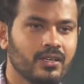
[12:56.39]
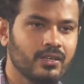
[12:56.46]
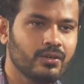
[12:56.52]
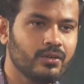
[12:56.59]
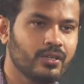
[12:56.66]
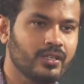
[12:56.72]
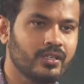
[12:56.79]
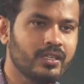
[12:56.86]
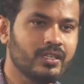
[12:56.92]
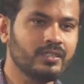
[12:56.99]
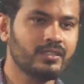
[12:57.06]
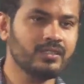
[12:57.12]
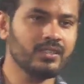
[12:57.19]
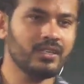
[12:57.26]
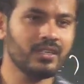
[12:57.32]
Okay,
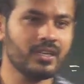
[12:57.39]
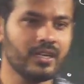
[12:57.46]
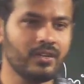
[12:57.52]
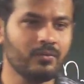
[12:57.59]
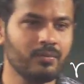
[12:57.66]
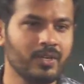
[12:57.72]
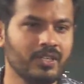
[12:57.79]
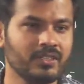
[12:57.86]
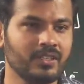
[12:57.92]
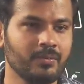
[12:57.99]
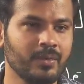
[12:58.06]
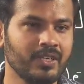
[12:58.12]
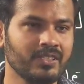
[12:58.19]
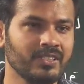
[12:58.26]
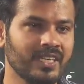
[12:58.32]
Dikshita, can you please
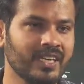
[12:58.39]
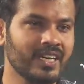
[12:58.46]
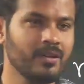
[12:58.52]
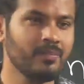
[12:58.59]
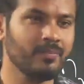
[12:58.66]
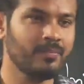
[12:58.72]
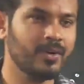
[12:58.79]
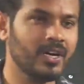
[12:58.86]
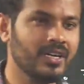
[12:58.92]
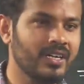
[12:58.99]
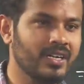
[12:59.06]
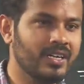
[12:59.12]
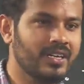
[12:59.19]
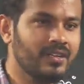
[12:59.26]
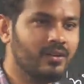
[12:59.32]
repeat second part
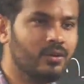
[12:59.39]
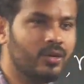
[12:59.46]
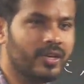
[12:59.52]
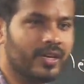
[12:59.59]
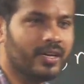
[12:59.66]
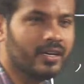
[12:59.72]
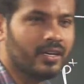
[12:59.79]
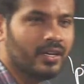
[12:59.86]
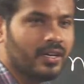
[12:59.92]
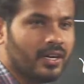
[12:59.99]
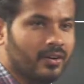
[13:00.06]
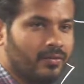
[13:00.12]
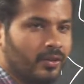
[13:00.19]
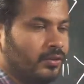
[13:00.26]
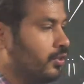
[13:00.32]
again? Okay,
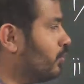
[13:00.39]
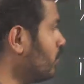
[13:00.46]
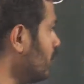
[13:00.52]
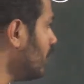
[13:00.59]
Avyakt, you see